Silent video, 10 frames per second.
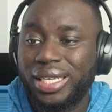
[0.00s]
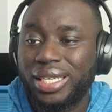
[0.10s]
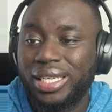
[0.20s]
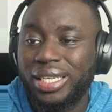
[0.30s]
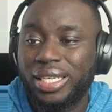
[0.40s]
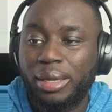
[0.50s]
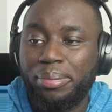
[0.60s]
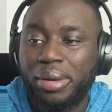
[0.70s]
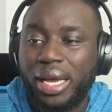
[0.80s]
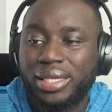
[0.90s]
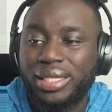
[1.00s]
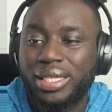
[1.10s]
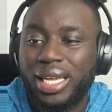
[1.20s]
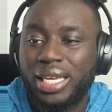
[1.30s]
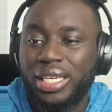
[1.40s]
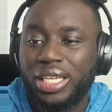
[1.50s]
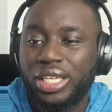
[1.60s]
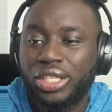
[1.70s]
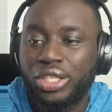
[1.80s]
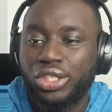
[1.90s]
in the deep past in any
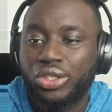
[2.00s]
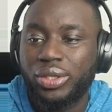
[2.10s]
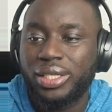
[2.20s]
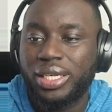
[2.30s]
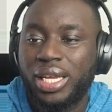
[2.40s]
indigenous